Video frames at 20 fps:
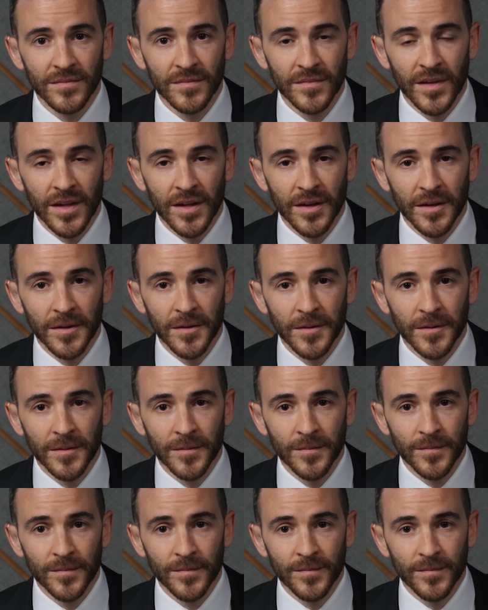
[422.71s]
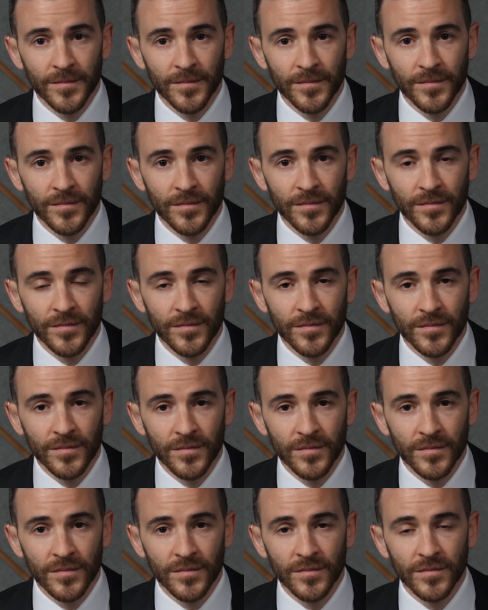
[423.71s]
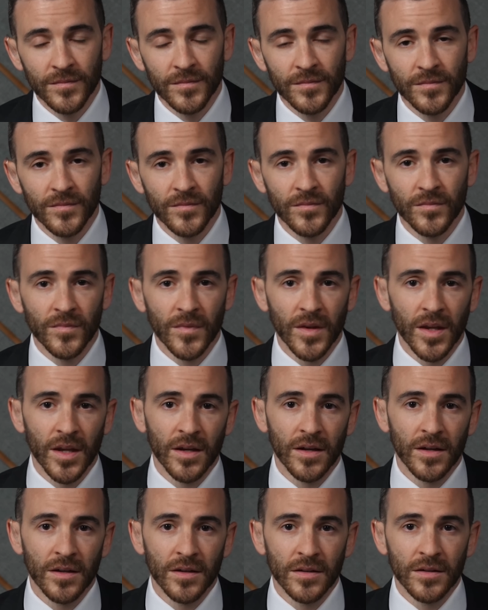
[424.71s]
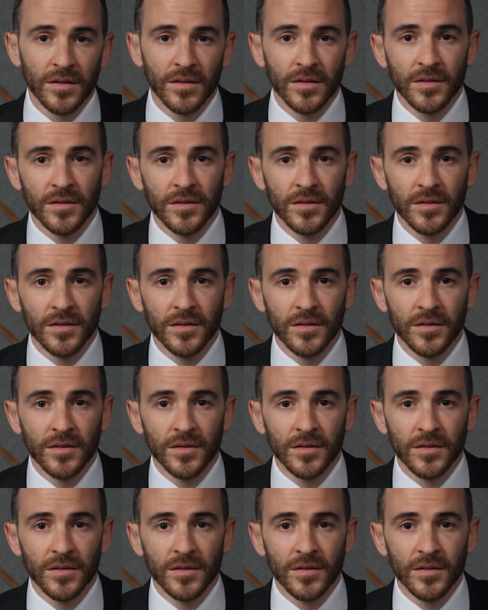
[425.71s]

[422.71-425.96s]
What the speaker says: This person isn't speaking.